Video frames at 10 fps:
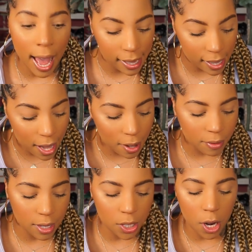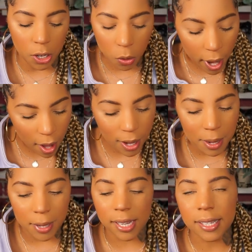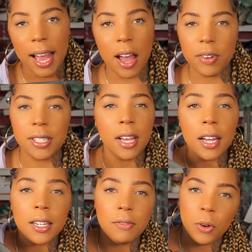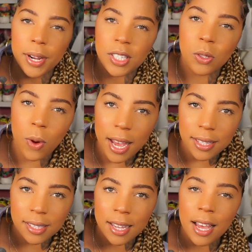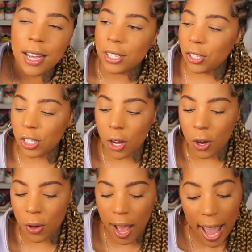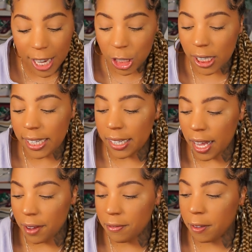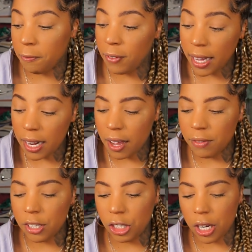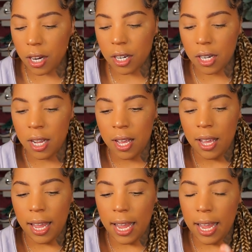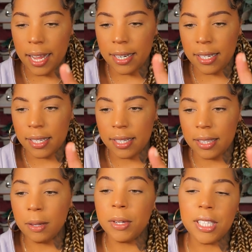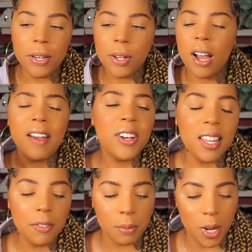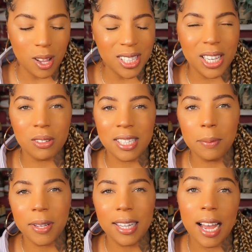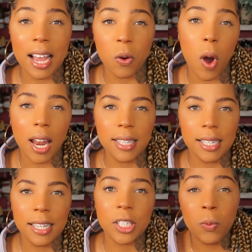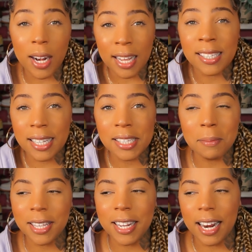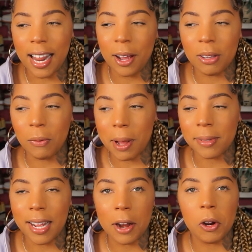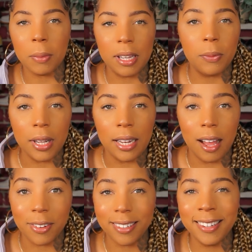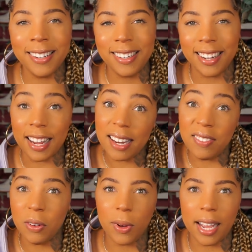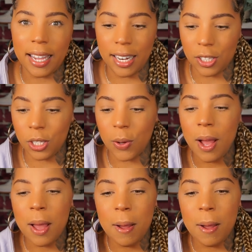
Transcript: I love the dark gray on it because I have a ton of gray sweats. So I actually love the fit of the shirt and the material, everything from Dolls Kill is typically high quality. When I see something that I like on their website, I normally really love it. and I love it when I get it too.